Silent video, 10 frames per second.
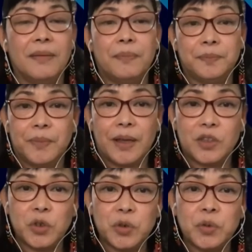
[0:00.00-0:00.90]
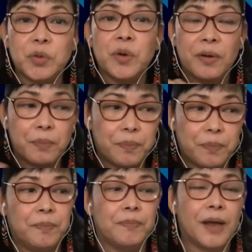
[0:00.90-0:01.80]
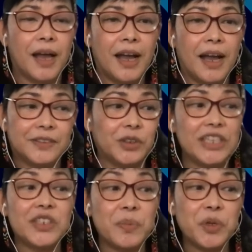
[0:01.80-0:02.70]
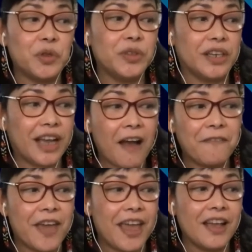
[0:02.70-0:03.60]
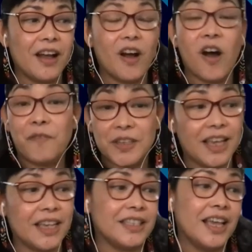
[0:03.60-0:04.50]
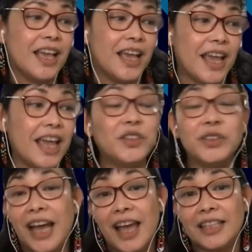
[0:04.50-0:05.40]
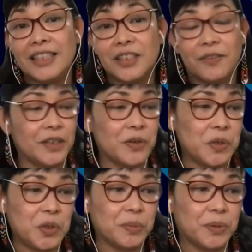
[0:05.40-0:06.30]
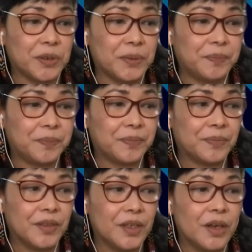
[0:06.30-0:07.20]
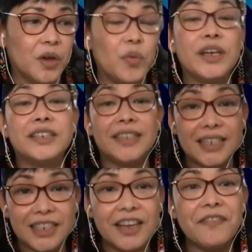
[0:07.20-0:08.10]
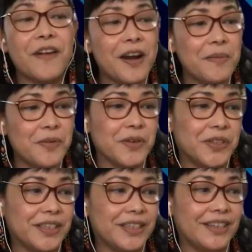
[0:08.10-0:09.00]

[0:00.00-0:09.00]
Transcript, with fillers: to, uh, to distribute to their cafe, offices, and to the hands of the consumer. We are teaching farmers